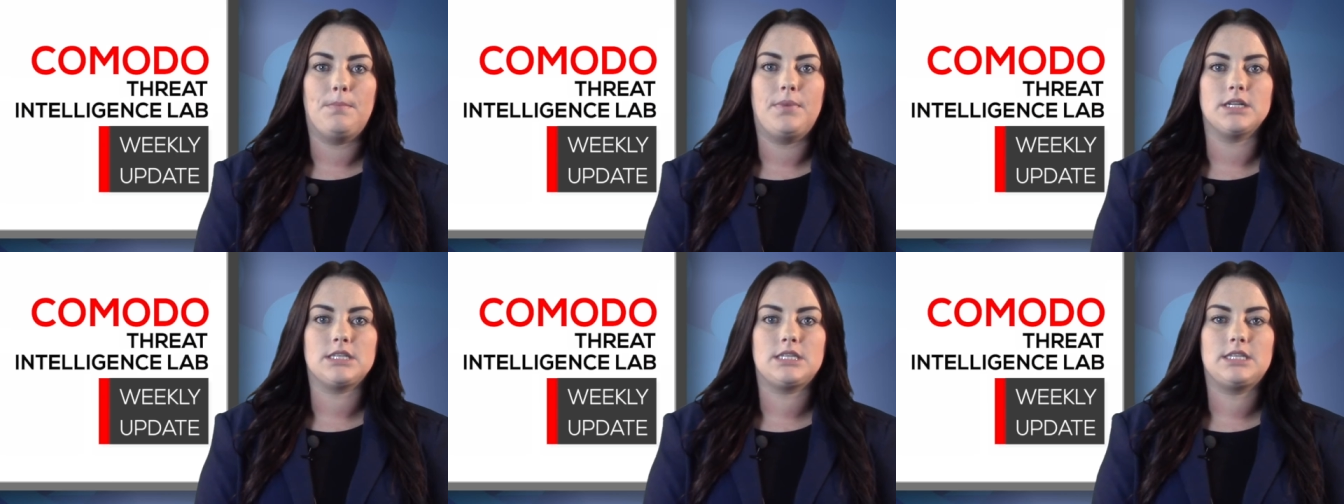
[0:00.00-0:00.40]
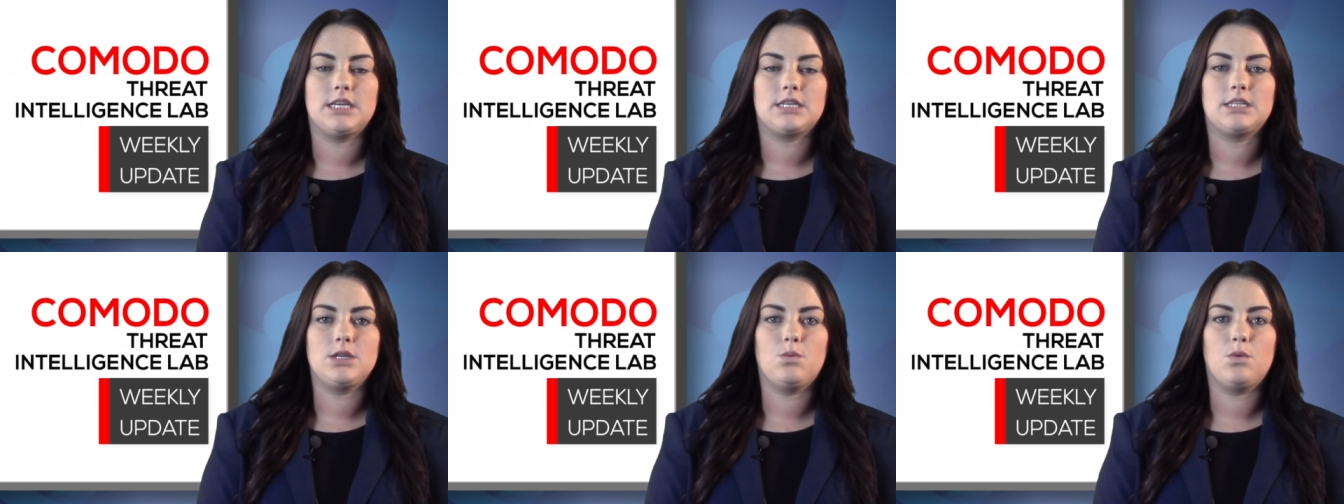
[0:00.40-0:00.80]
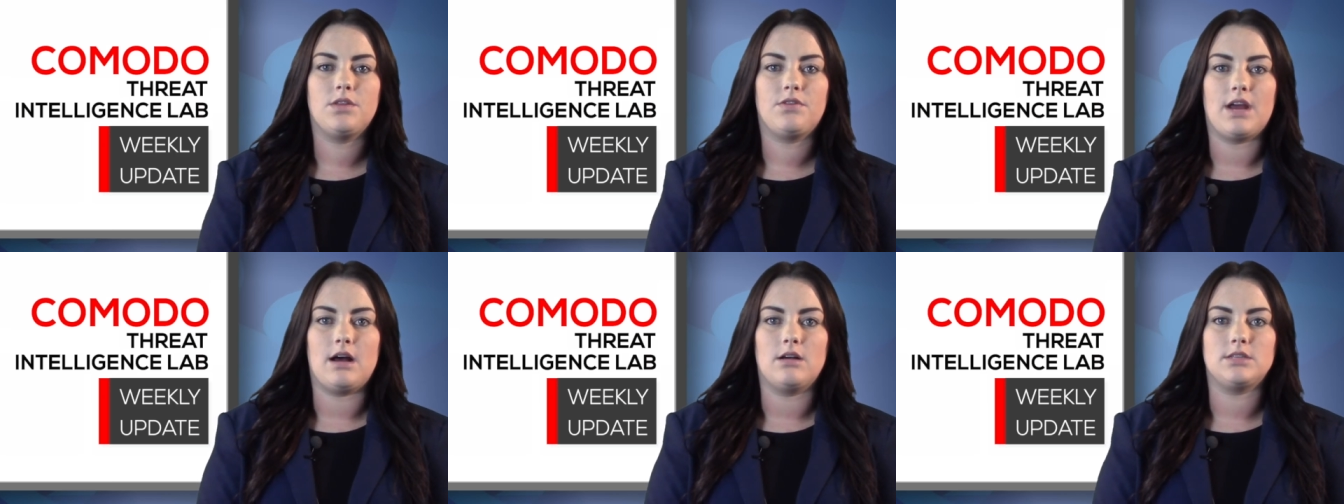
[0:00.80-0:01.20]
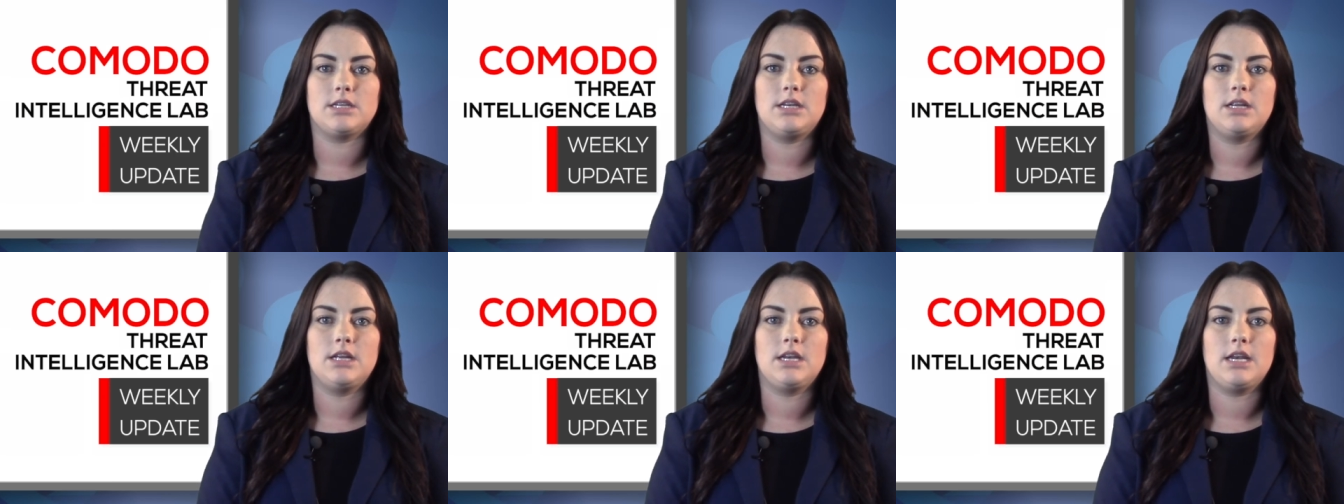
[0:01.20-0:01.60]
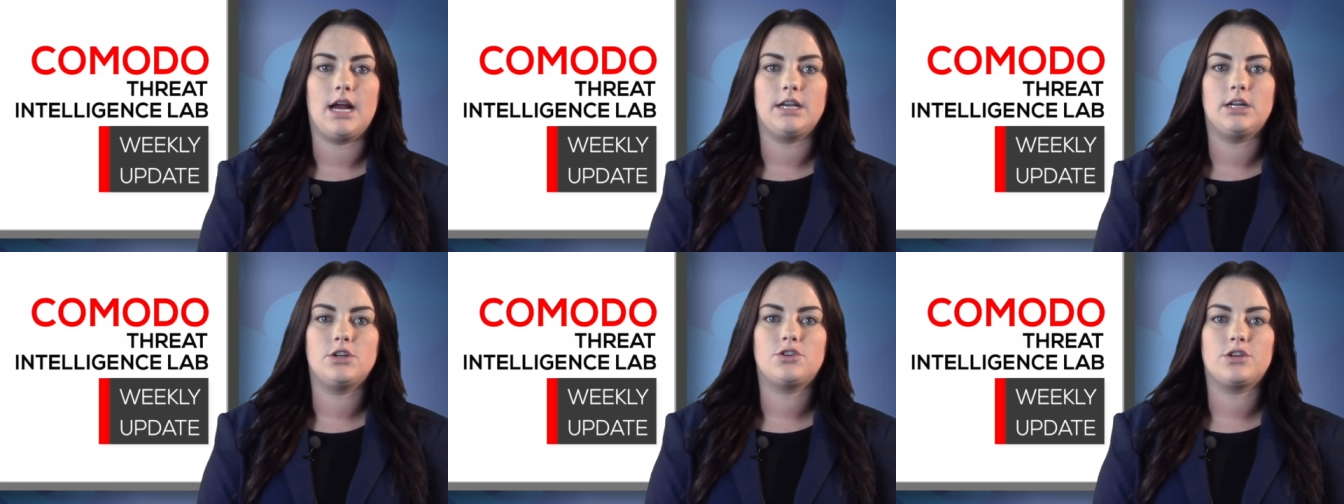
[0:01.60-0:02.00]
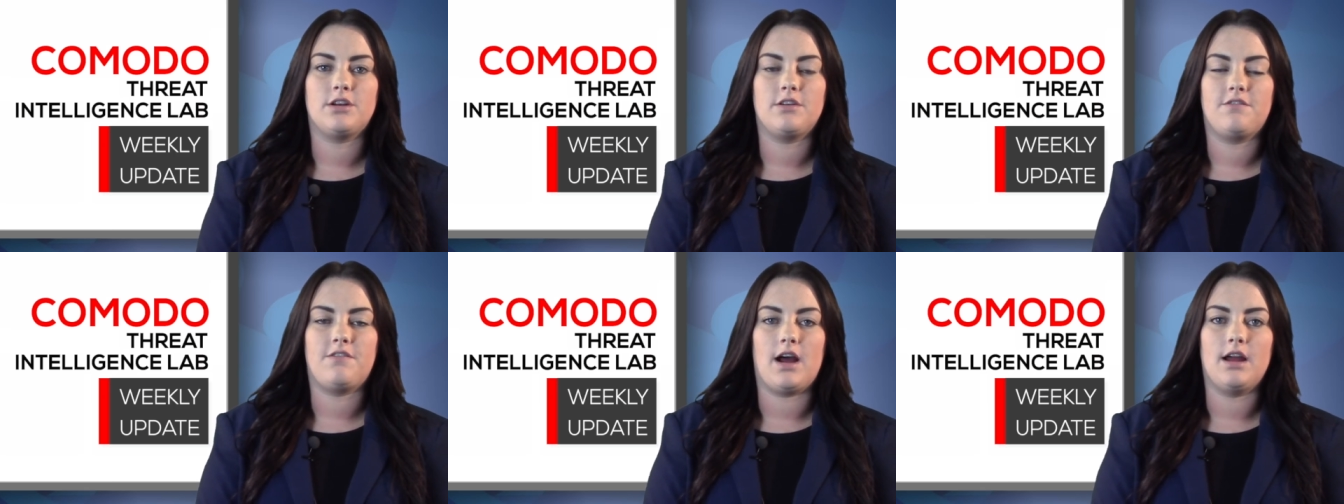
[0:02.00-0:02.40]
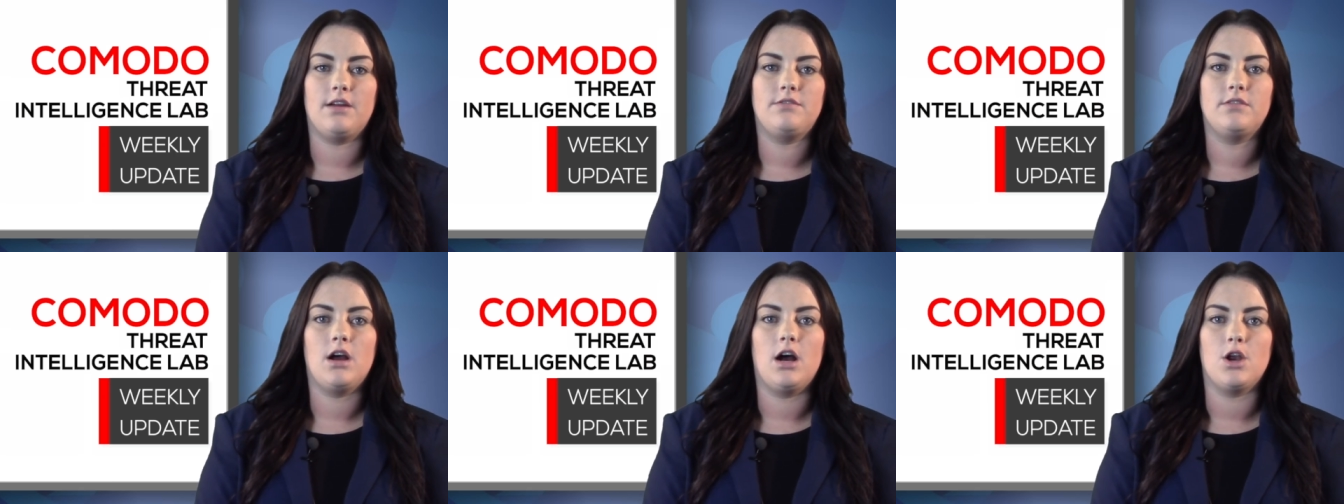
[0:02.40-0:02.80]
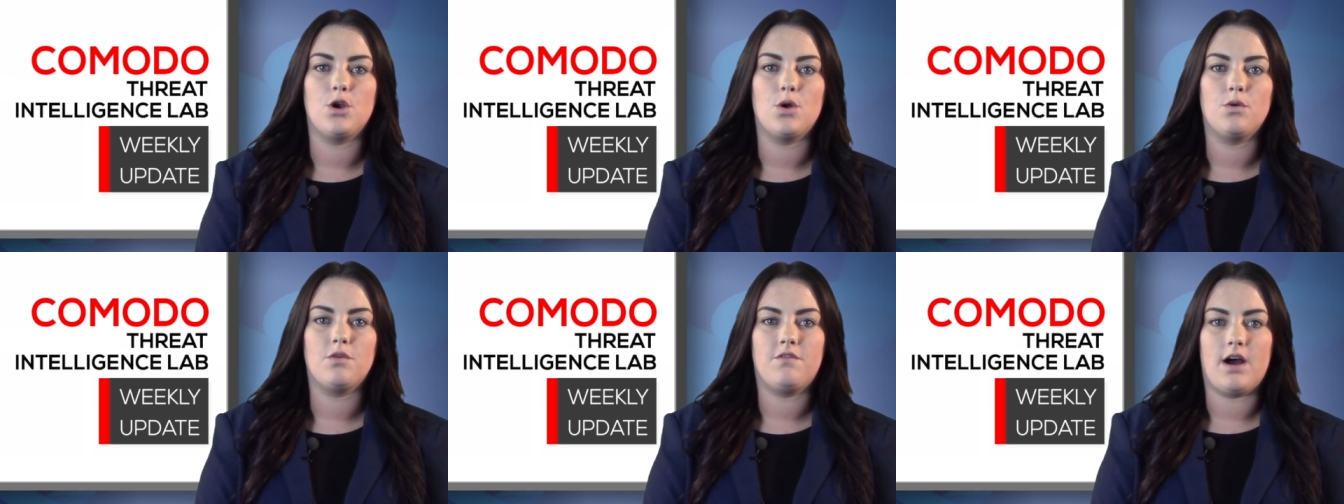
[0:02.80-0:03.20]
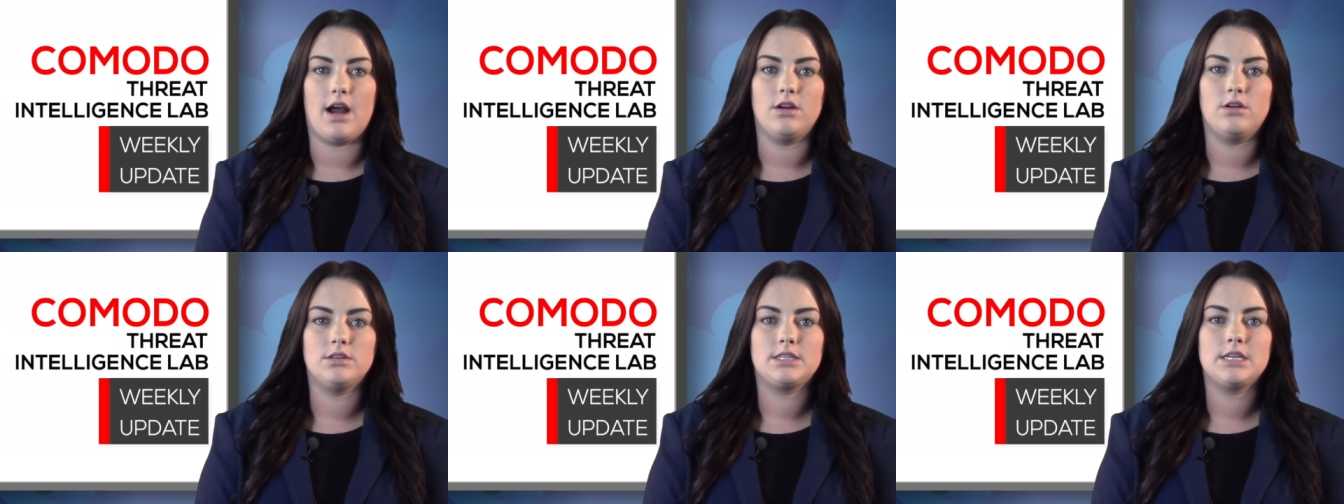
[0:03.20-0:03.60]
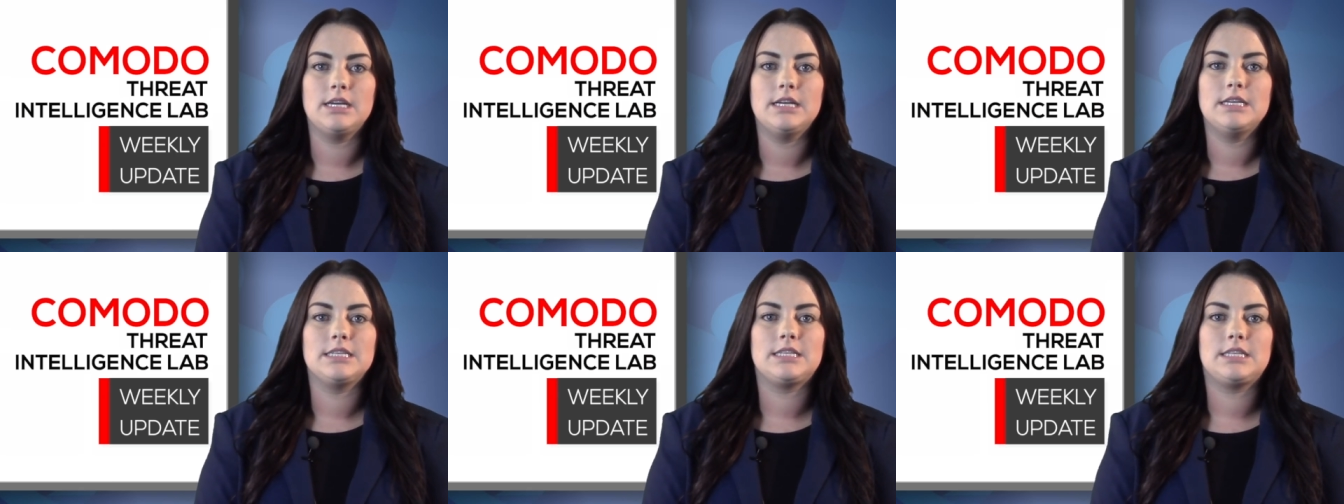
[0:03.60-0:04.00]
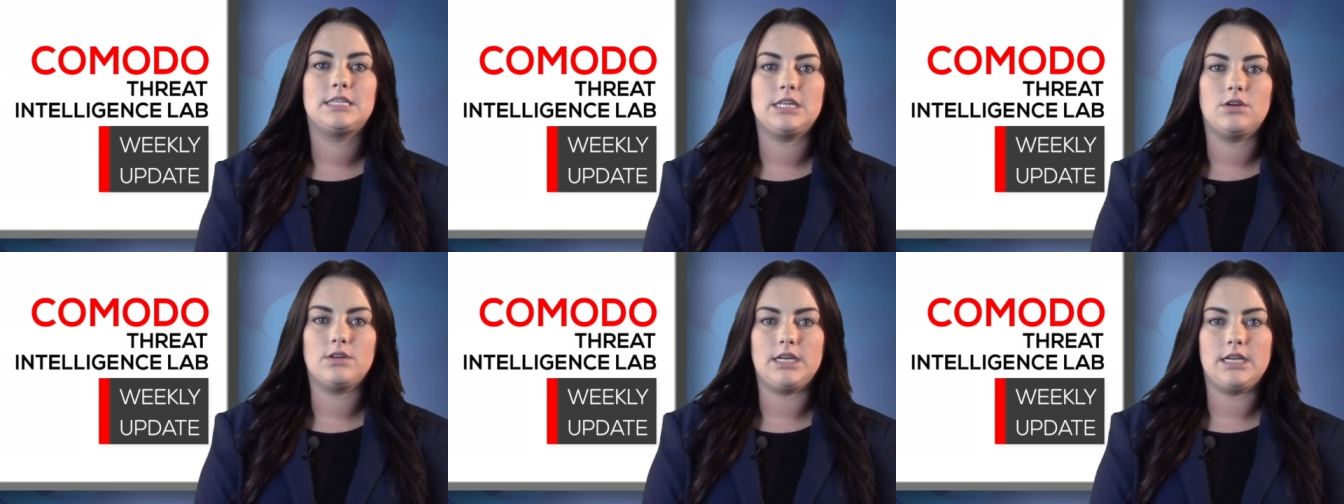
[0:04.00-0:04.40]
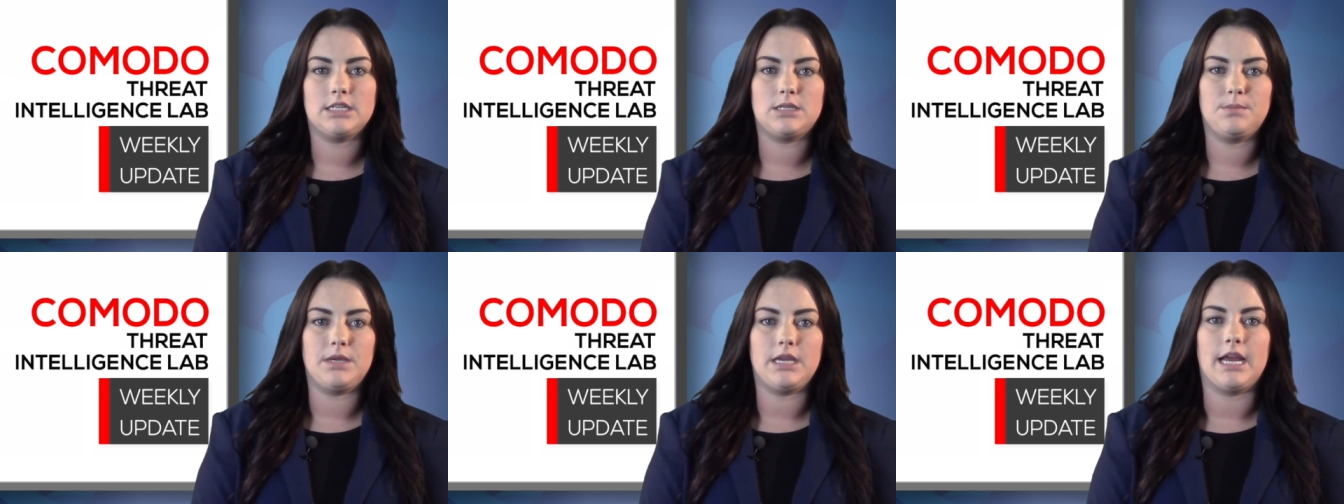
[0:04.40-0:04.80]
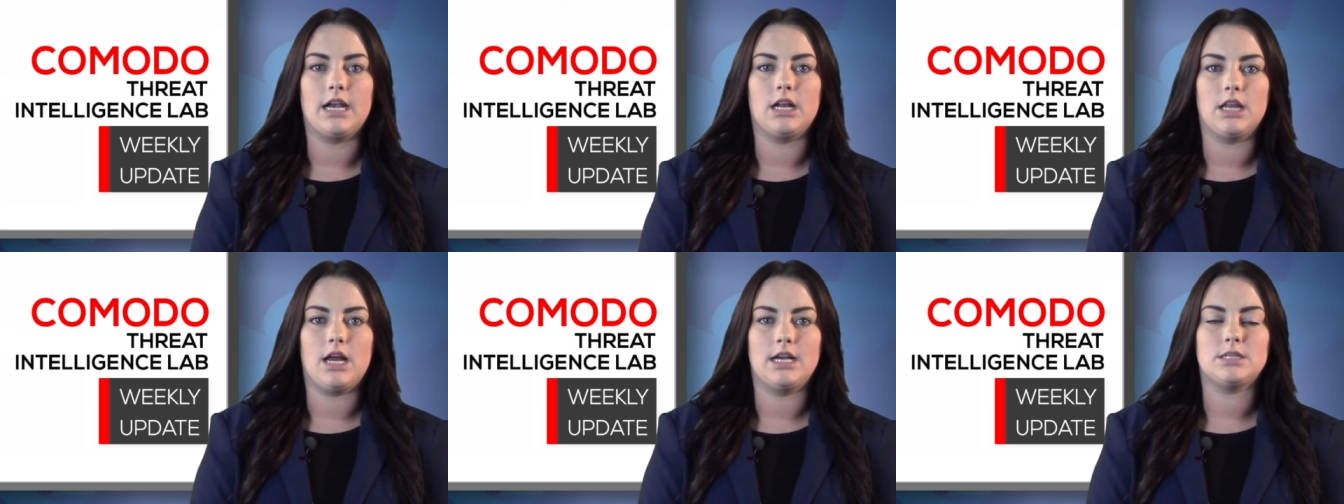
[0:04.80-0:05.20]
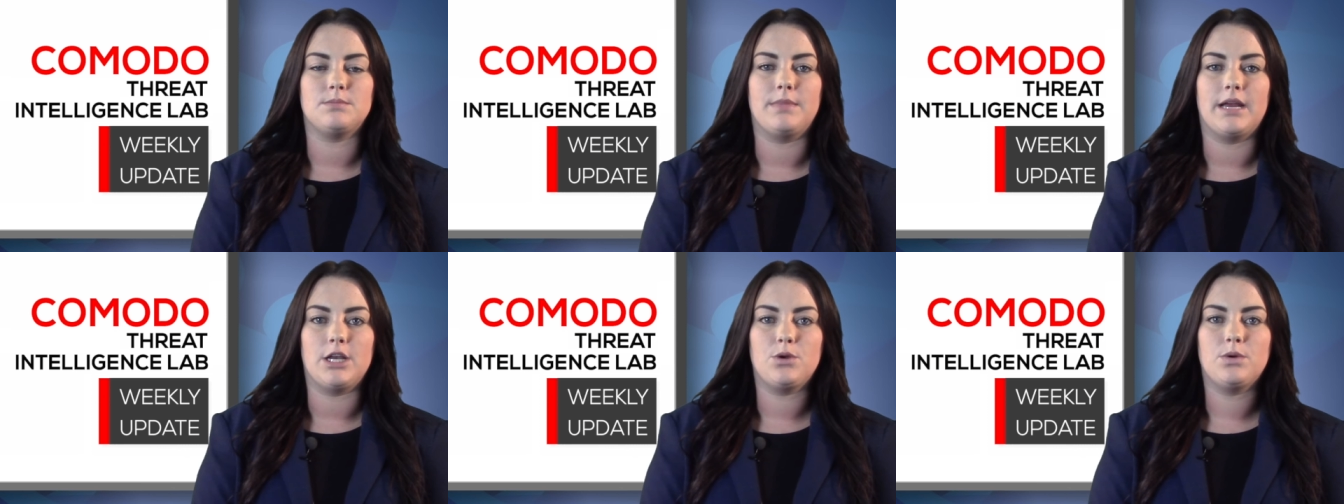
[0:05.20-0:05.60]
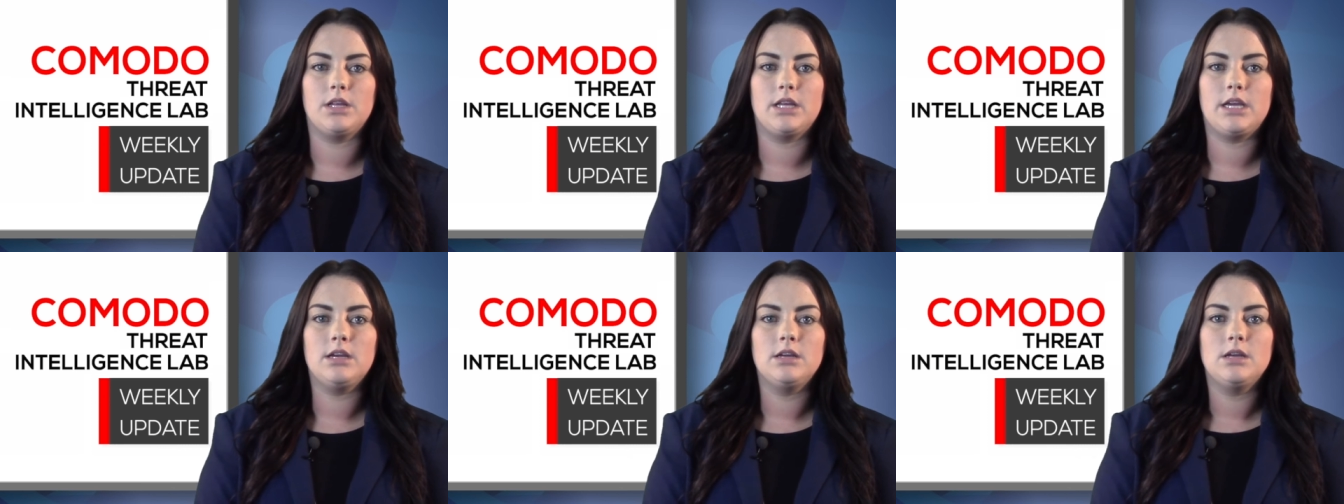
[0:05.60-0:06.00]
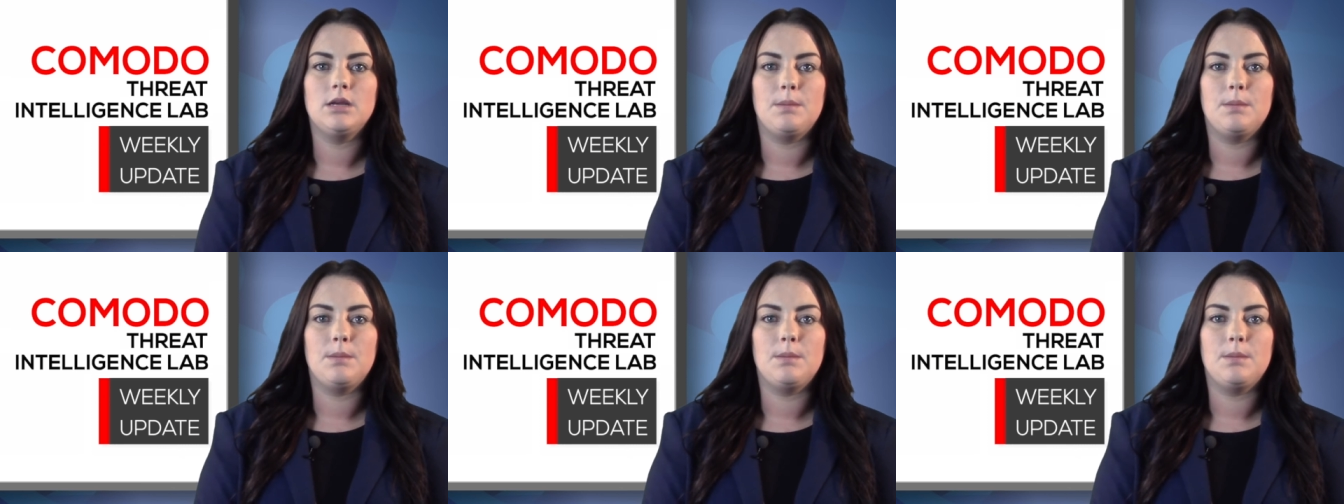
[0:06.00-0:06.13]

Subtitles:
But 61,905 unknown files still needed to be analyzed manually